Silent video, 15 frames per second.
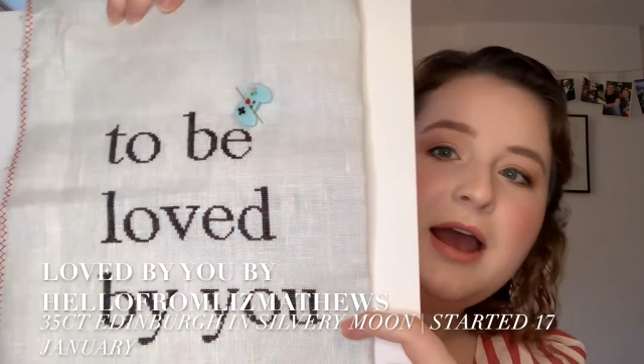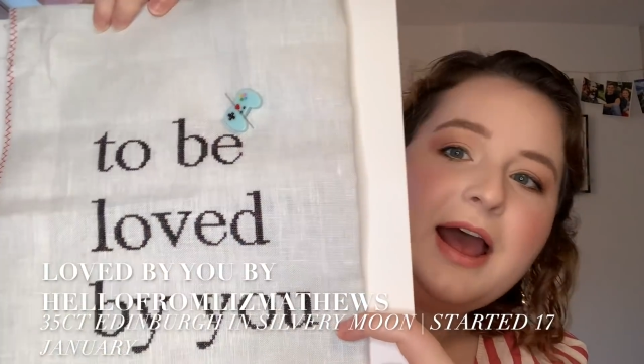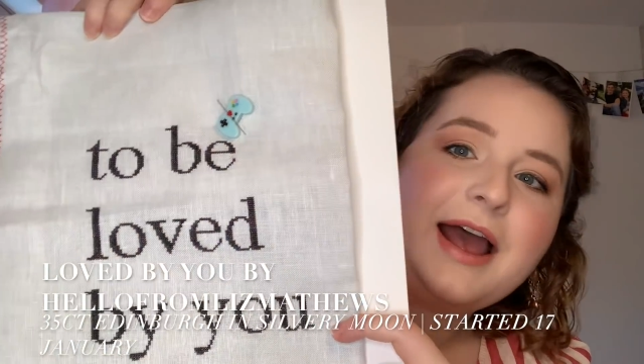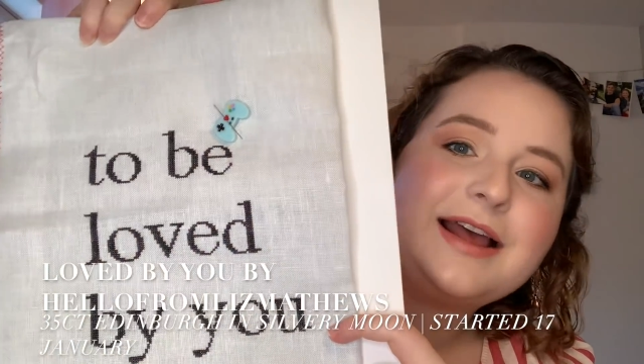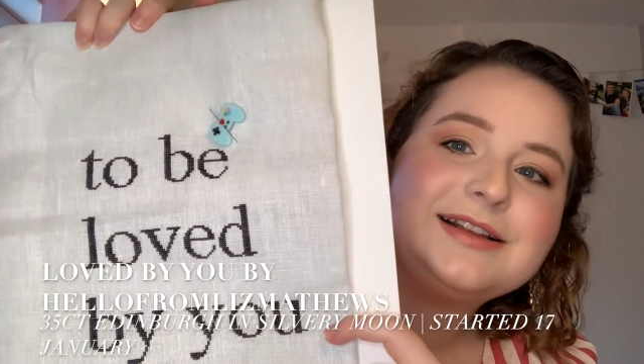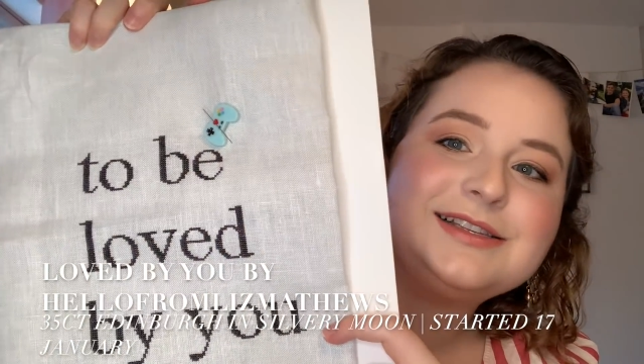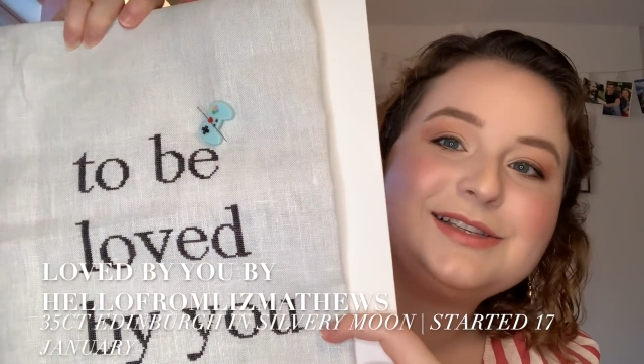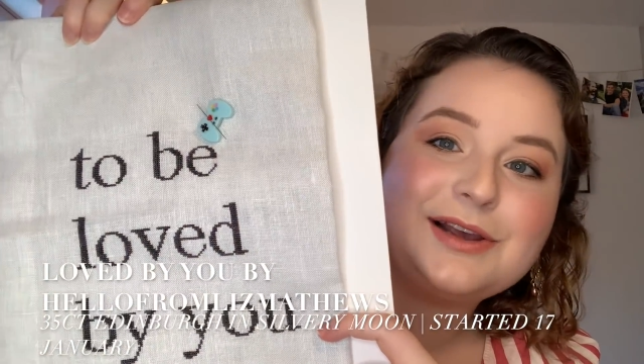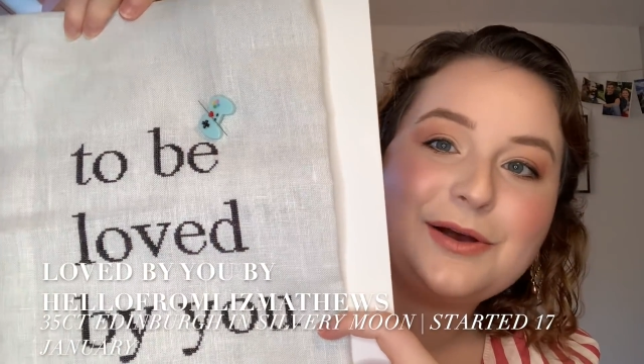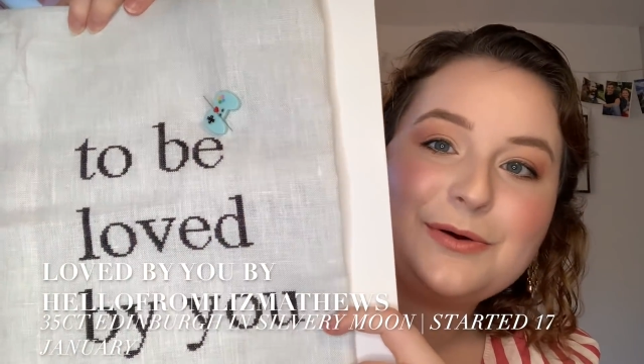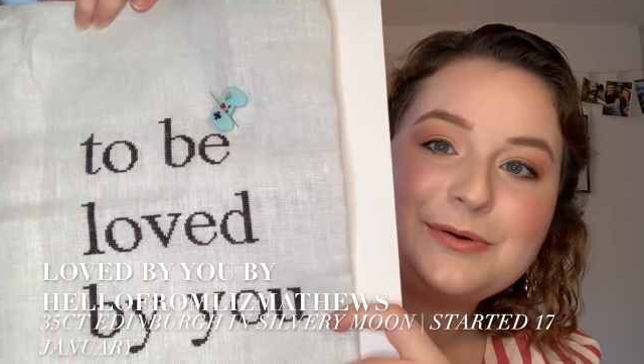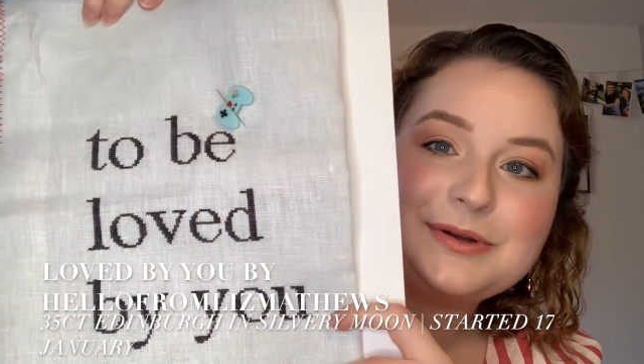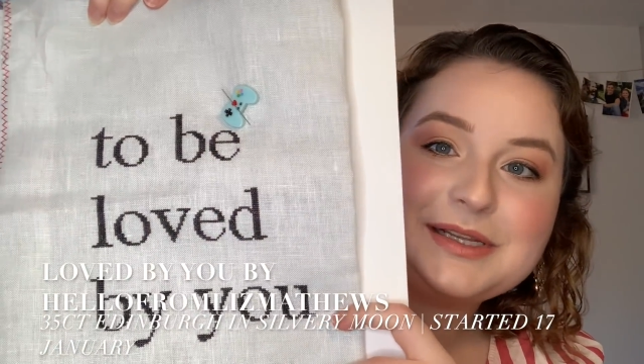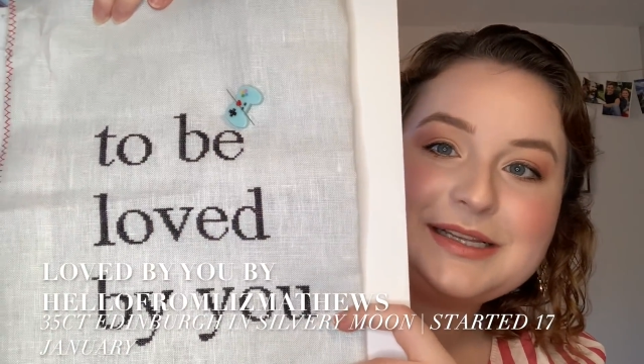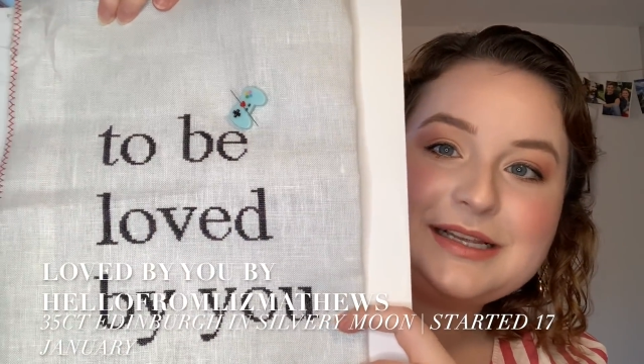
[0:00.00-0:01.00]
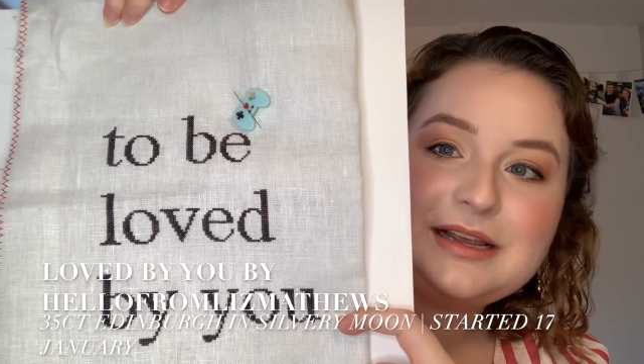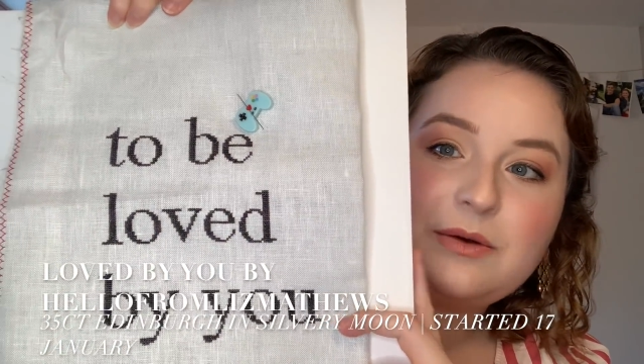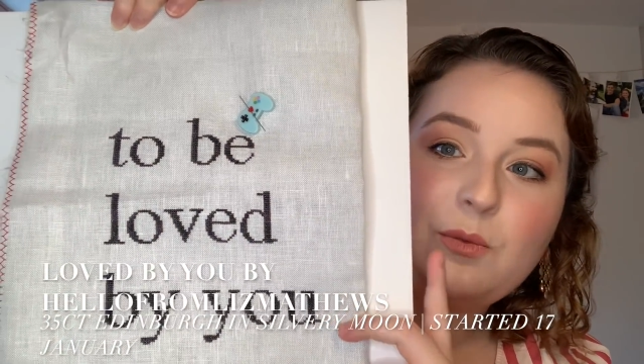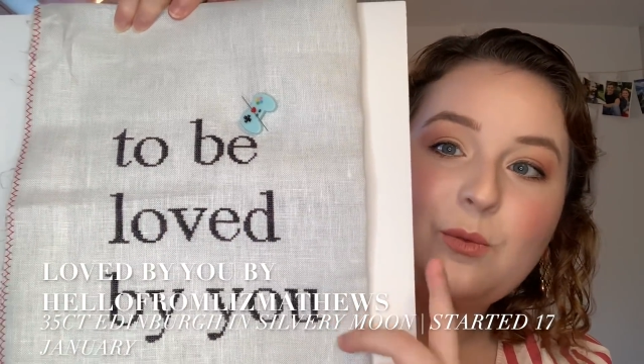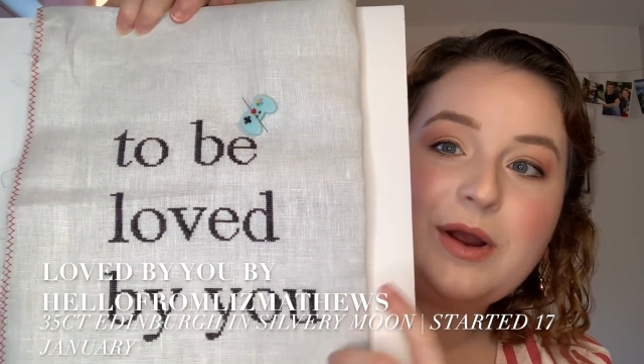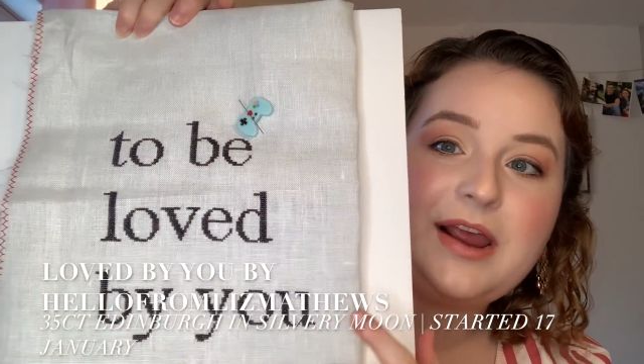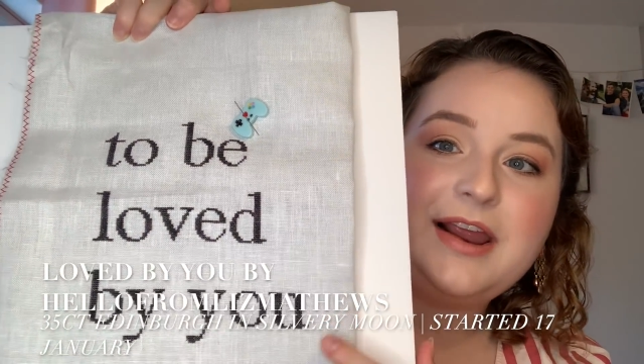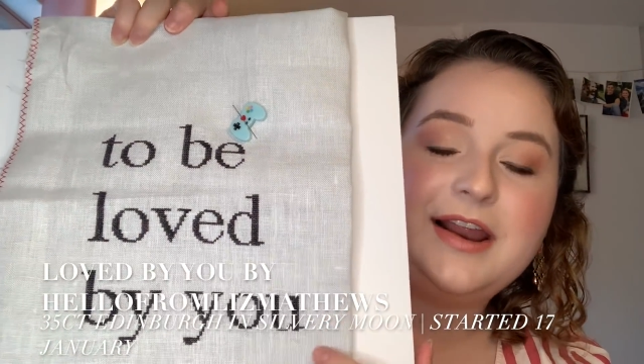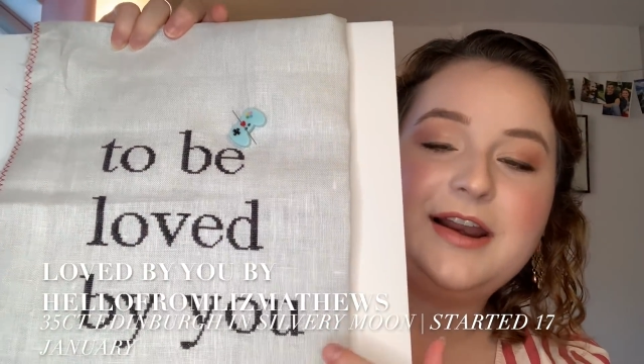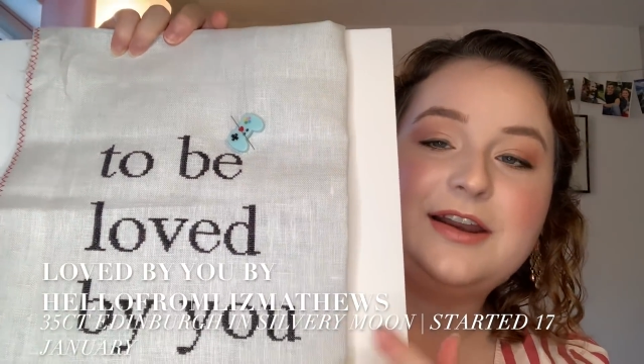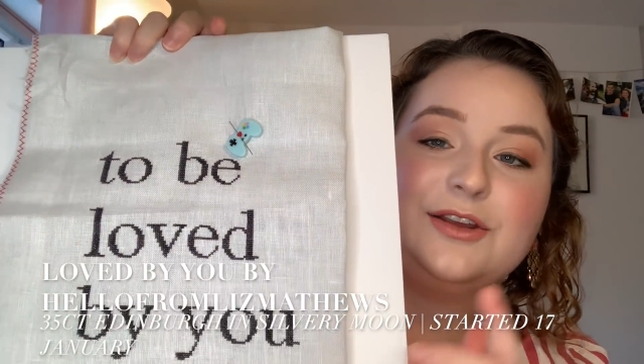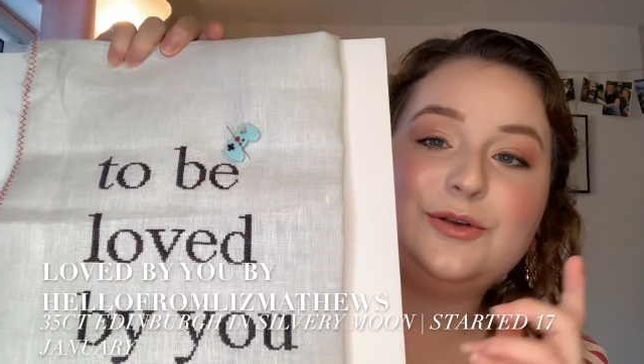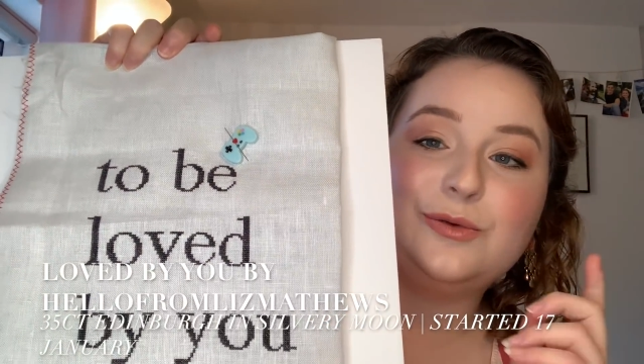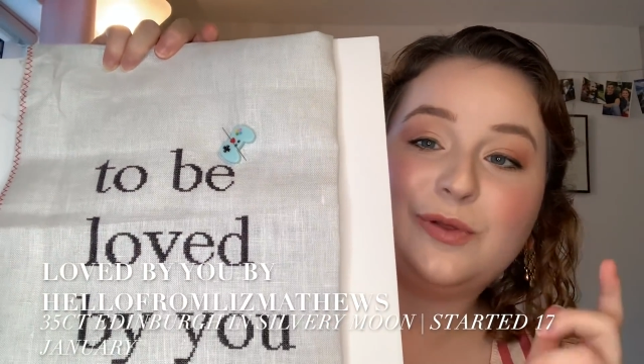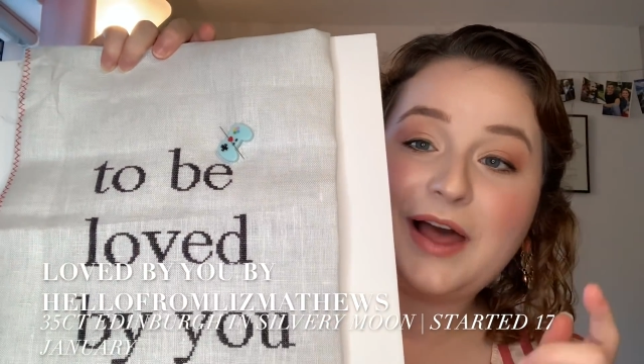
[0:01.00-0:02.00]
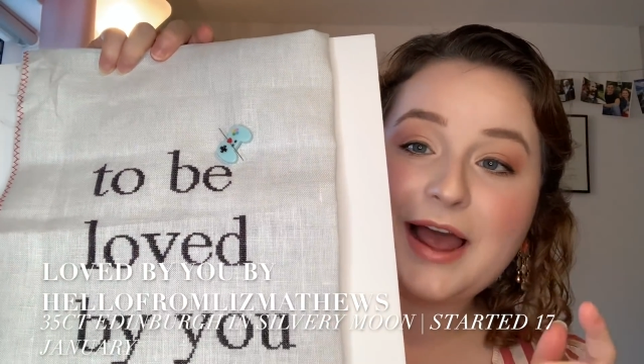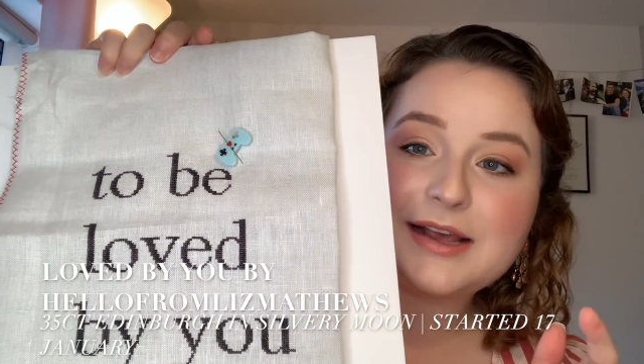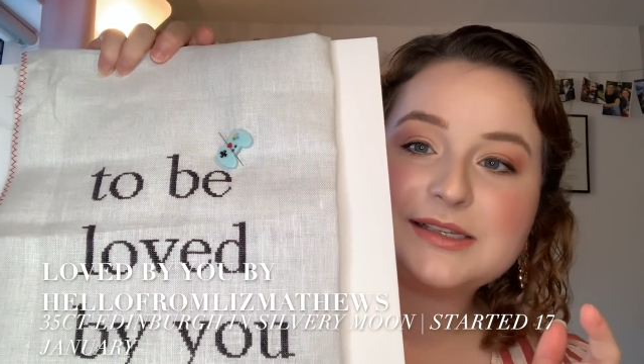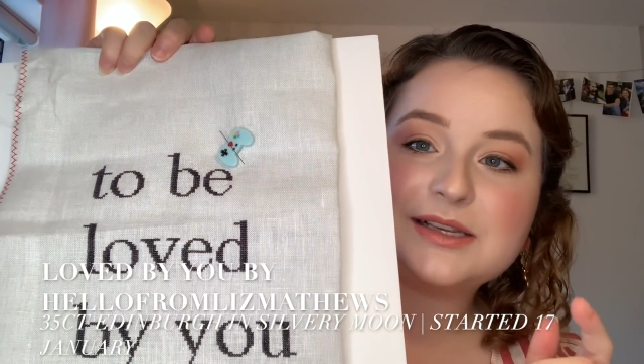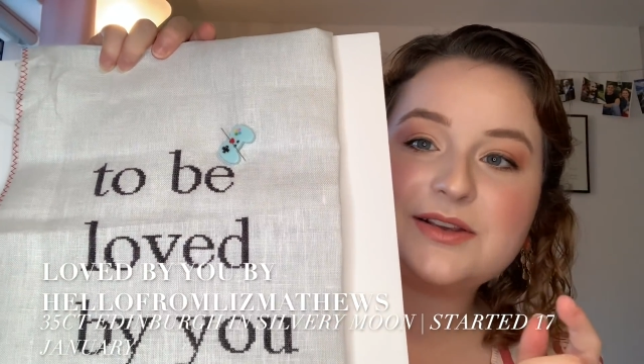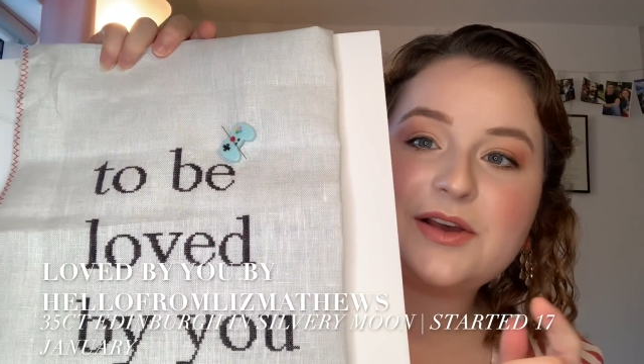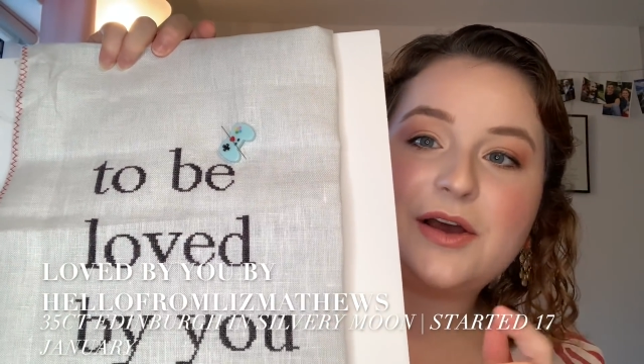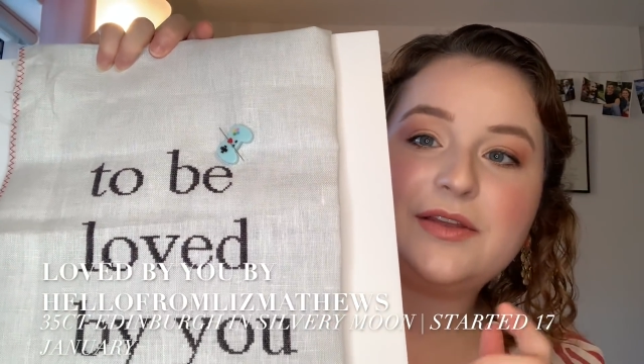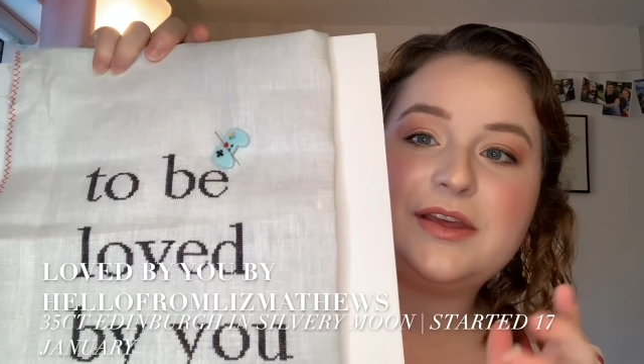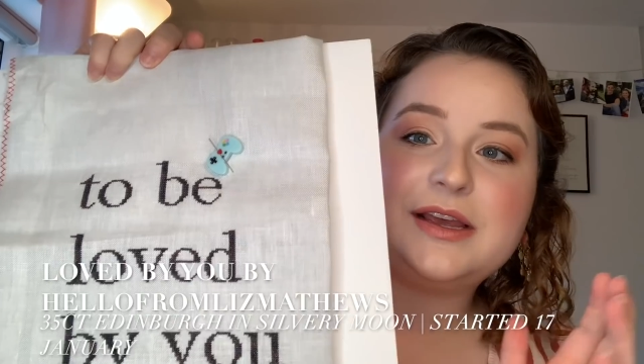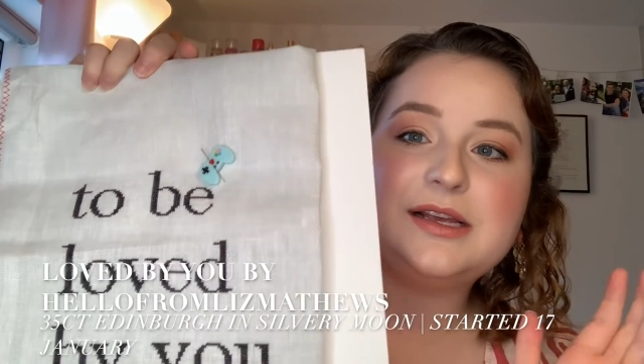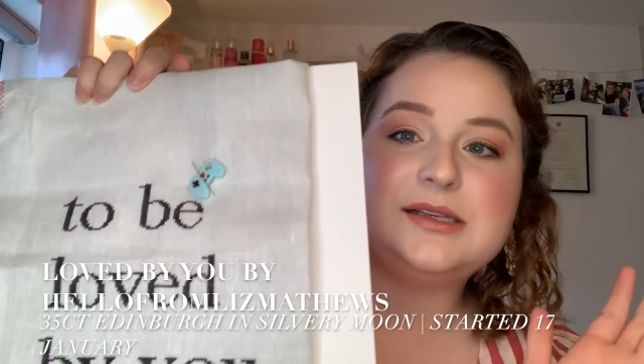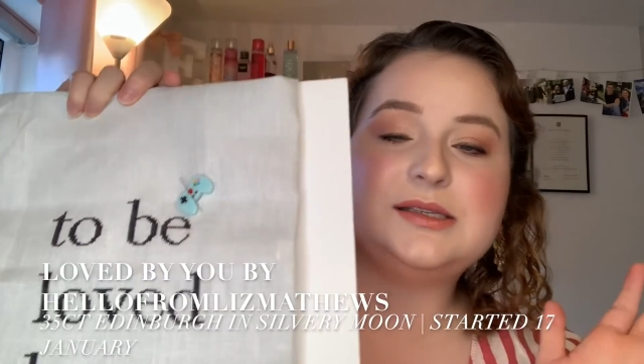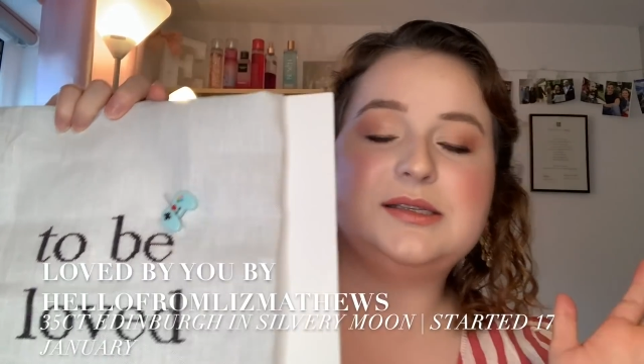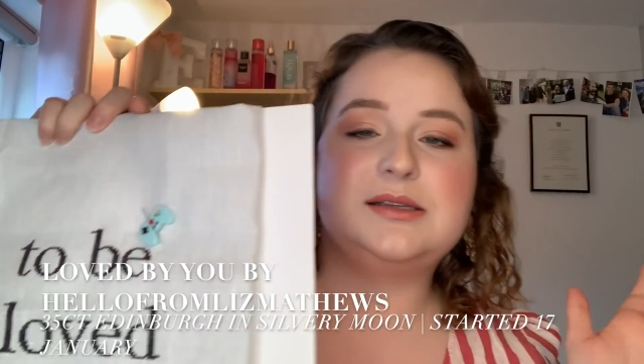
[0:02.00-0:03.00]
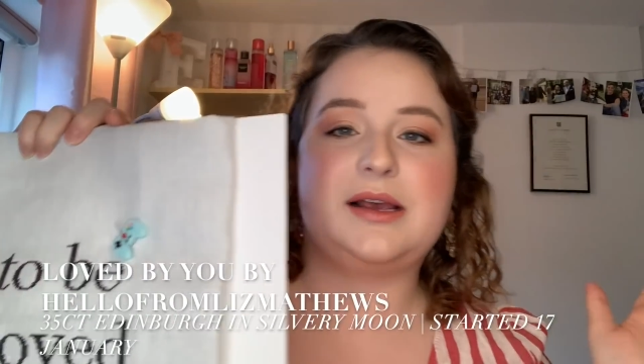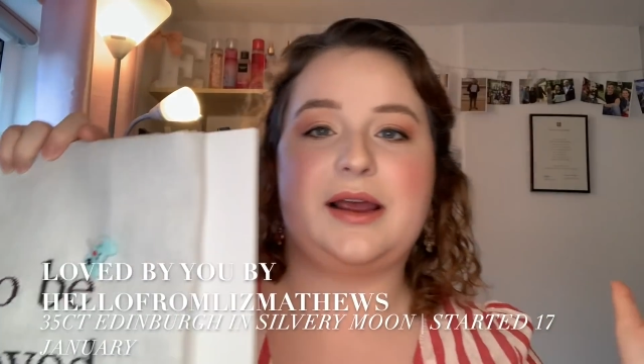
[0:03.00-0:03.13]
And so when you last saw this,